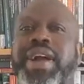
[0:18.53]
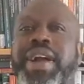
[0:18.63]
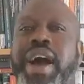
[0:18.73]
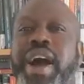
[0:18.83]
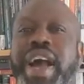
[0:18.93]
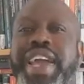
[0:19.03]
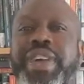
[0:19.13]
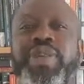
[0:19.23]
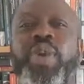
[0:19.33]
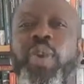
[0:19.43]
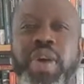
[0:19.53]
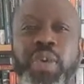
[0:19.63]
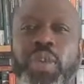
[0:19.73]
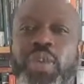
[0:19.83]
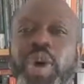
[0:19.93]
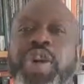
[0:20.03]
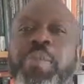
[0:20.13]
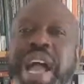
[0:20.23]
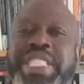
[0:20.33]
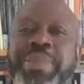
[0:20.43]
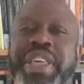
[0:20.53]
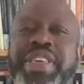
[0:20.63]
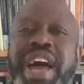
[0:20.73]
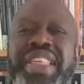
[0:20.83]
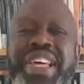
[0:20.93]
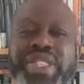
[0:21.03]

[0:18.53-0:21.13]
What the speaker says: Hi, welcome back to Being the Other.